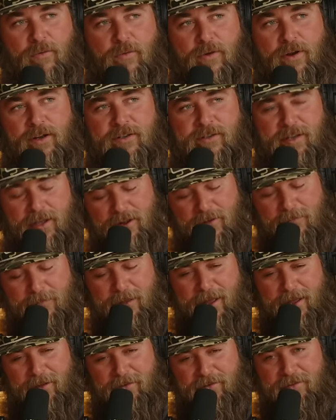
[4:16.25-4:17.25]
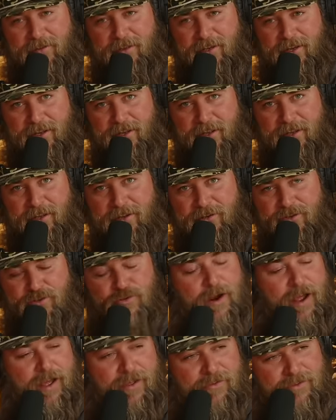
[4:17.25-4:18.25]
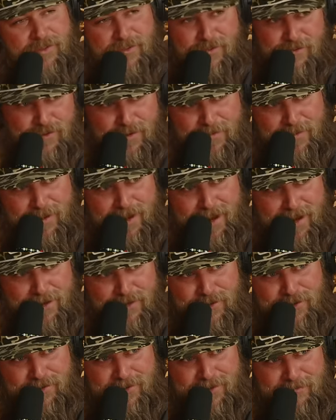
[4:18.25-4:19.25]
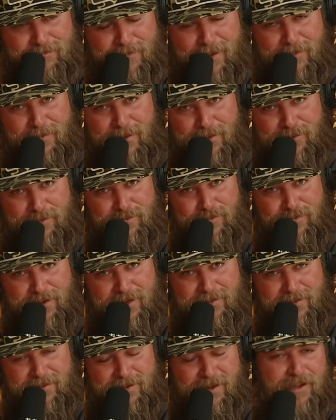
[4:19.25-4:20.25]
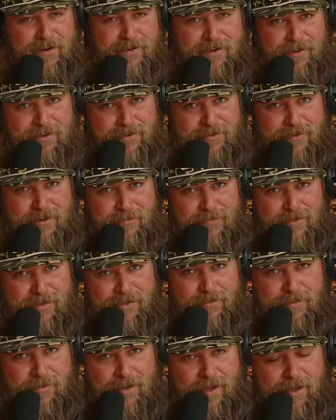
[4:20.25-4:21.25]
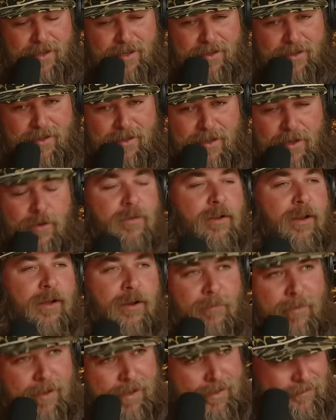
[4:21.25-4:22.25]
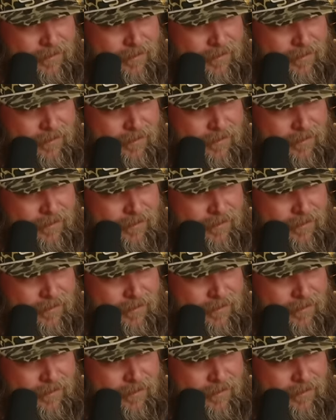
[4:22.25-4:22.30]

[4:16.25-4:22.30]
we're gonna talk about the trials and tribulations of my most recent hunting trip to uh, Oklahoma,